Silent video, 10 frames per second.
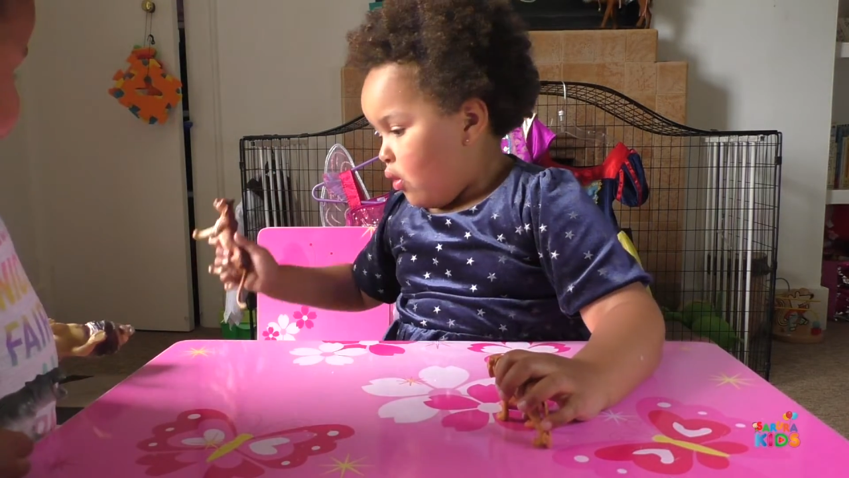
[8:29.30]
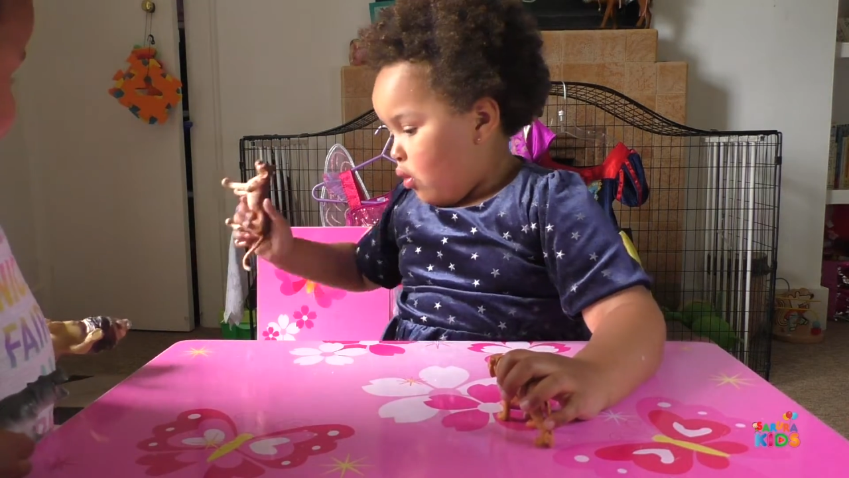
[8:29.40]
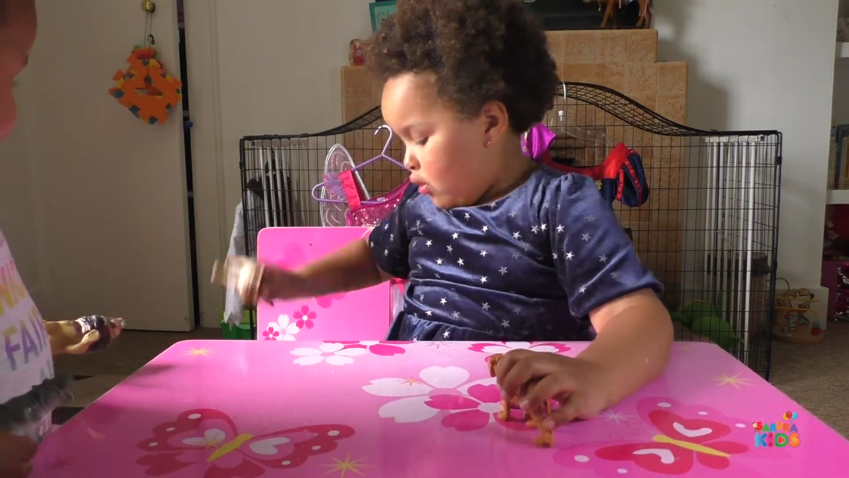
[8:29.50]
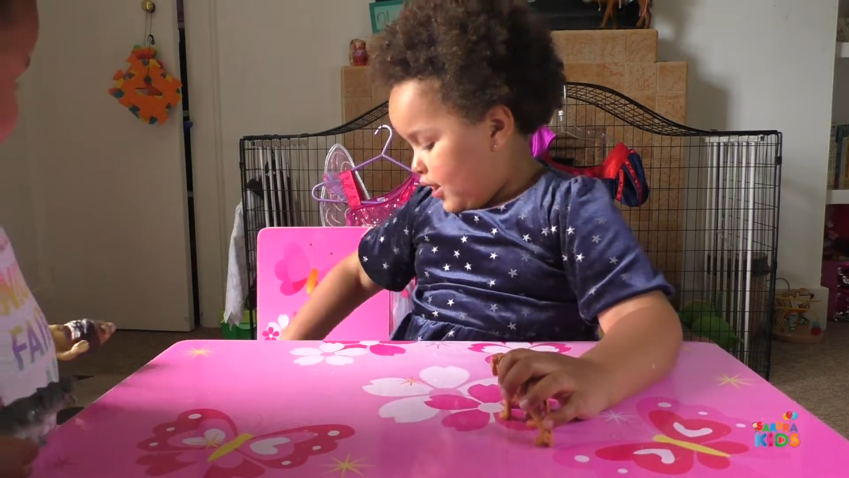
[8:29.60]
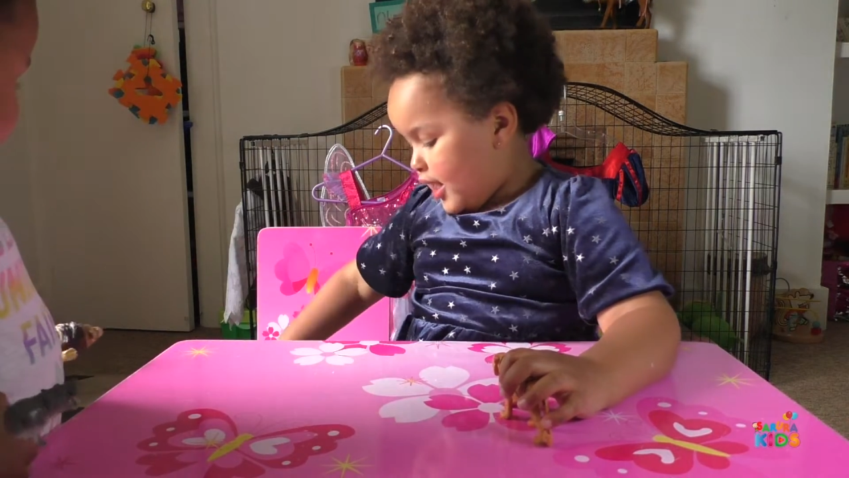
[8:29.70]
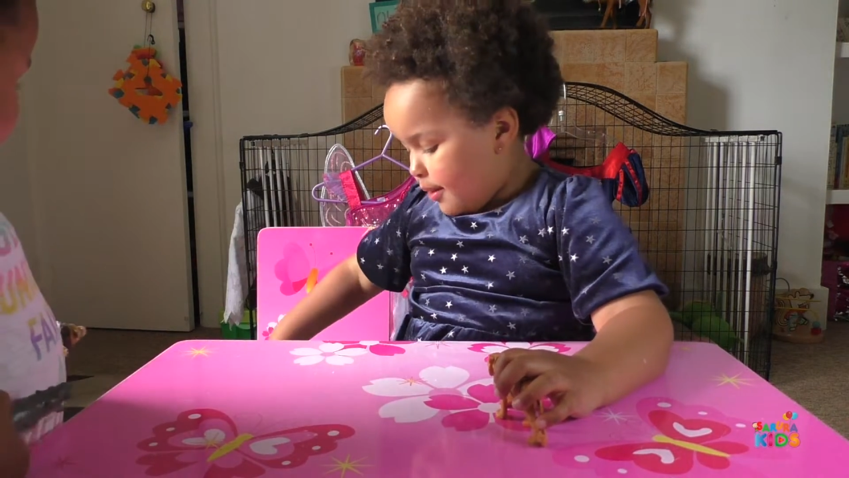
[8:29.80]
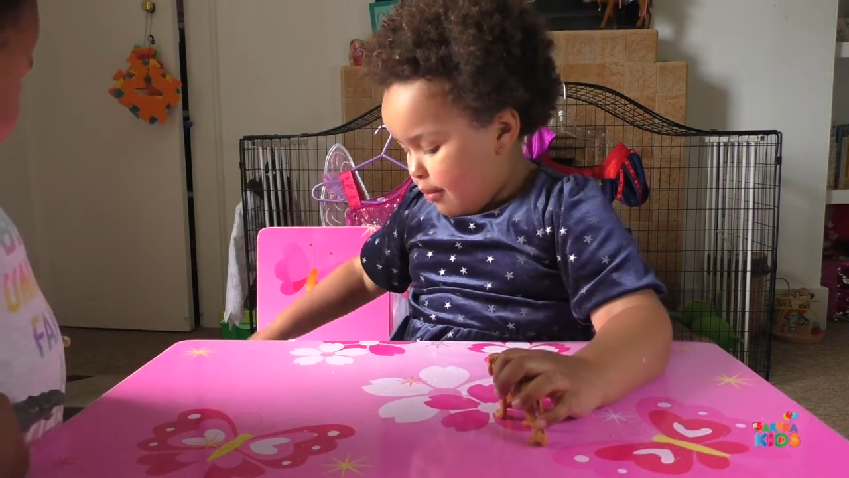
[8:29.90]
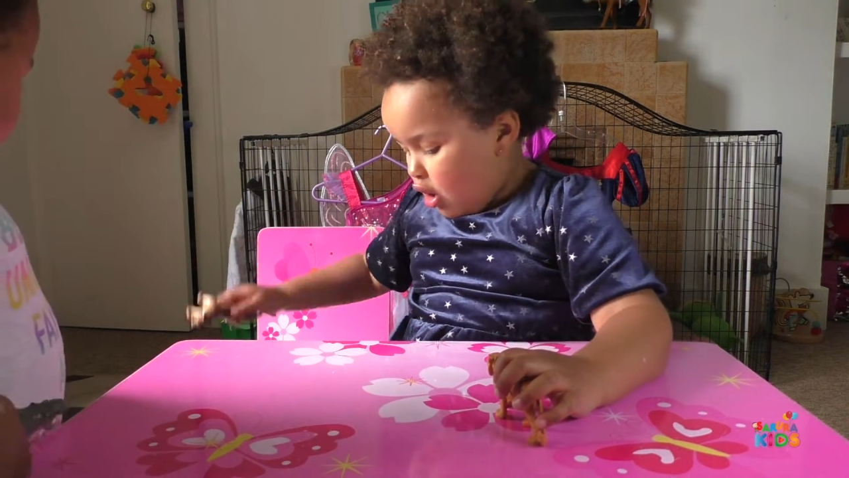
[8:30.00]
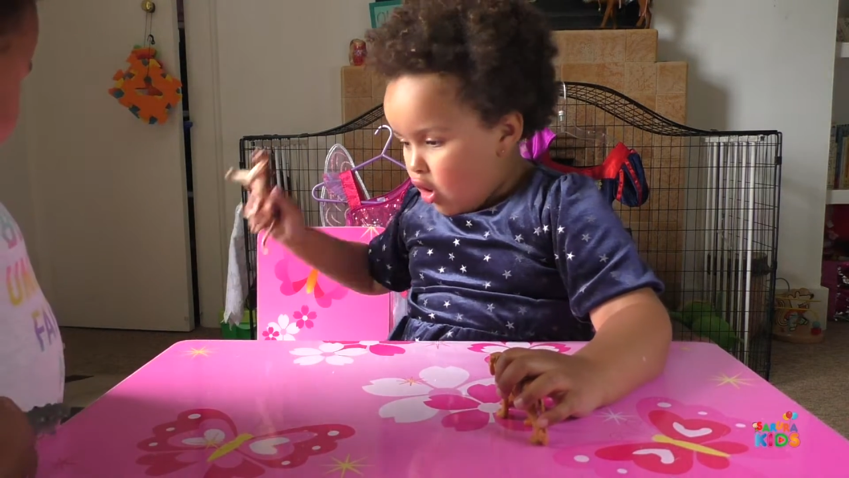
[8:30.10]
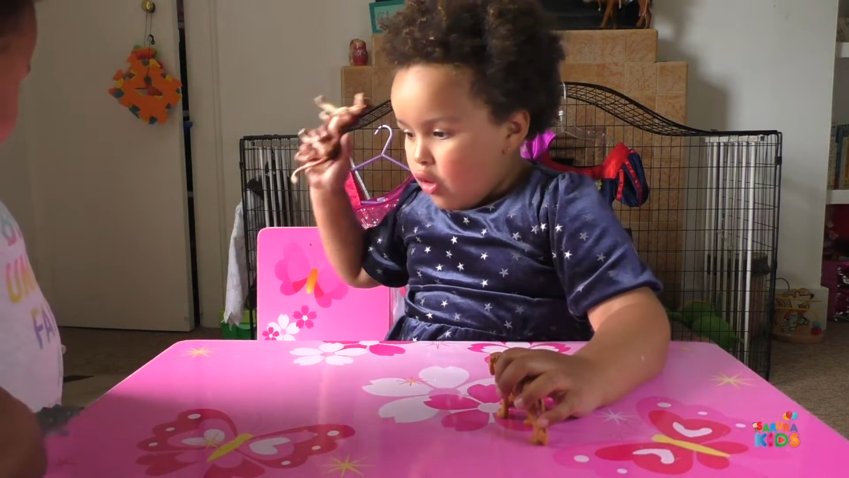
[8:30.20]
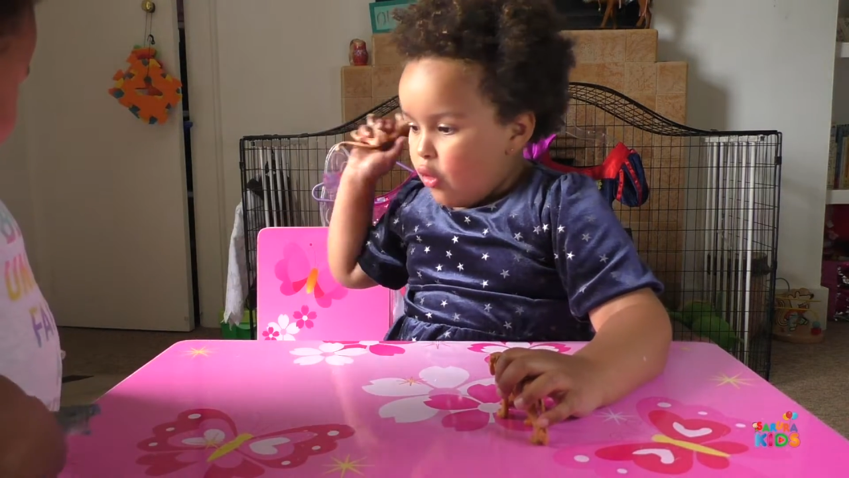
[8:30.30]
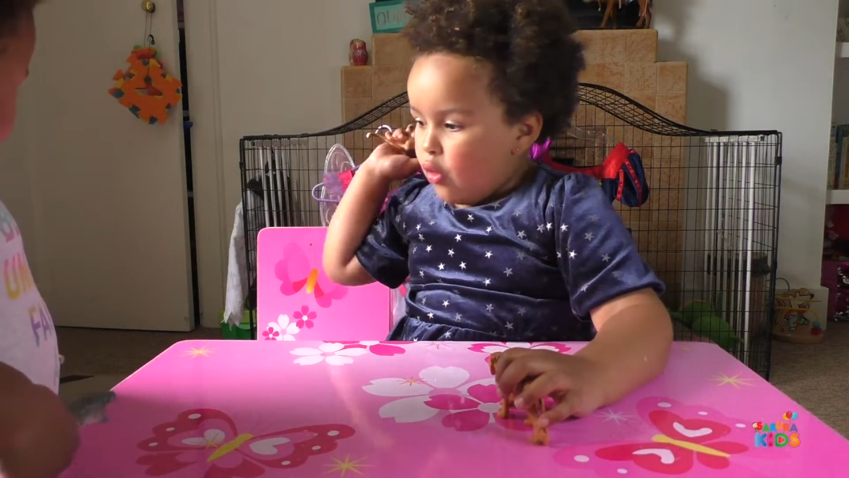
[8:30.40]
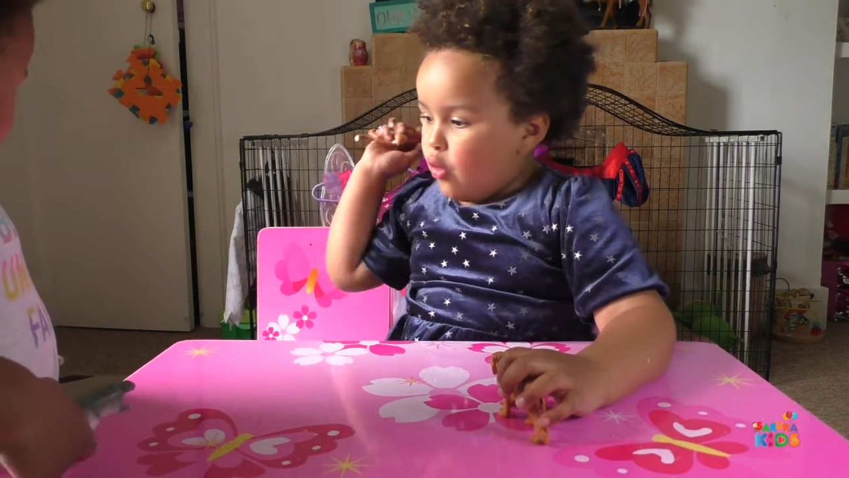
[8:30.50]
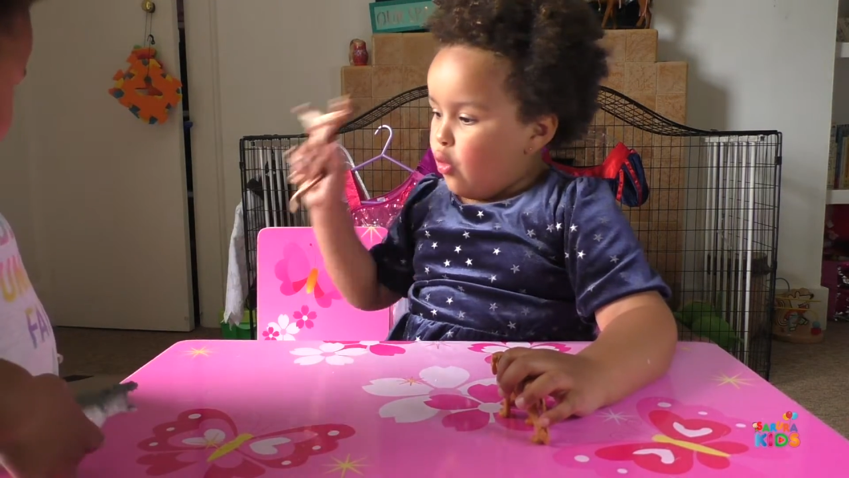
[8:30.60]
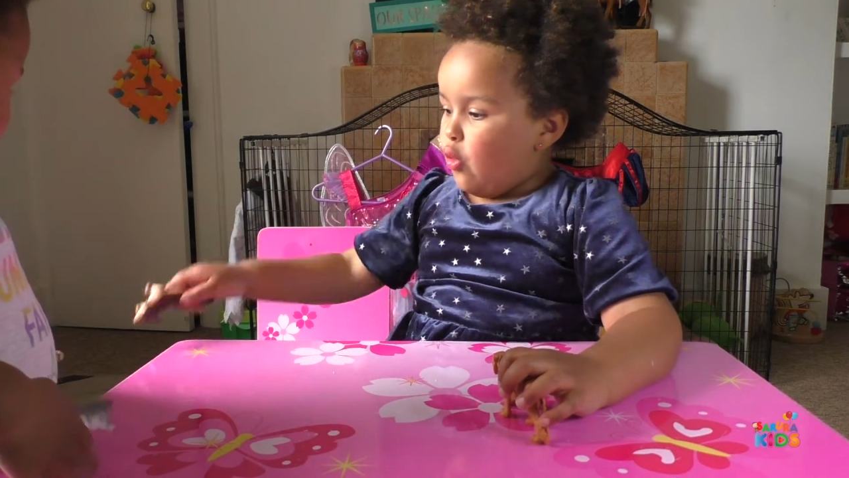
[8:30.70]
or him
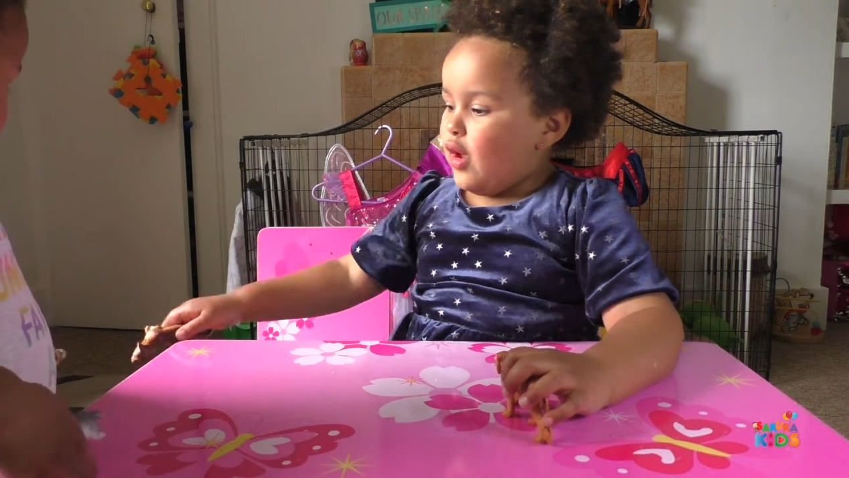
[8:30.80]
or